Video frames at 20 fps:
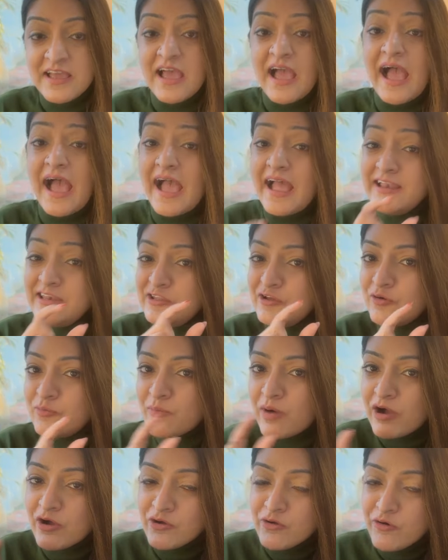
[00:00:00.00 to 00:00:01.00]
and
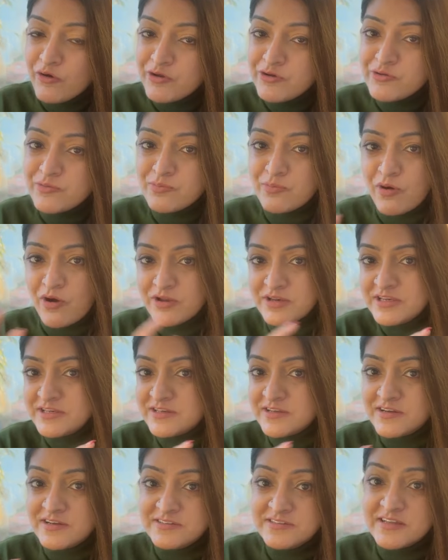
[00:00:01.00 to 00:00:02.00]
you're going to
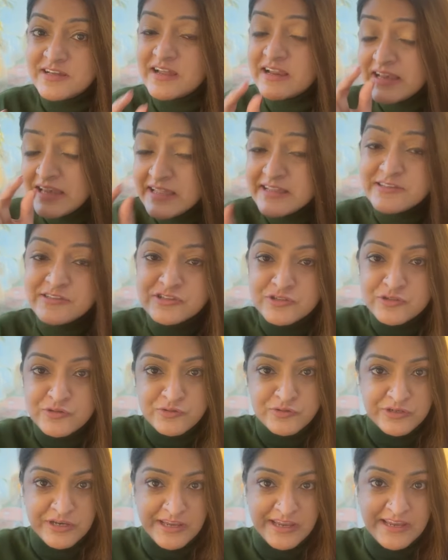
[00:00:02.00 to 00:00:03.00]
monitor the
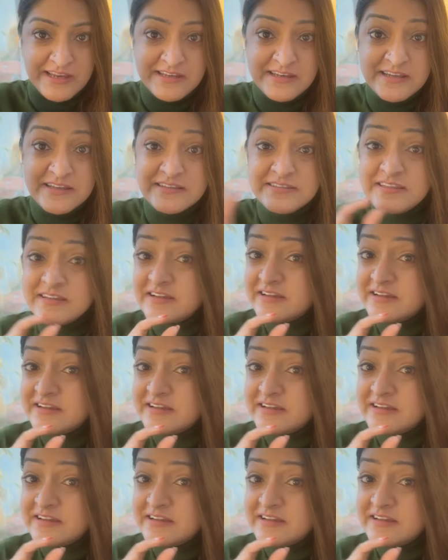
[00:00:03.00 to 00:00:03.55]
click-through rate, the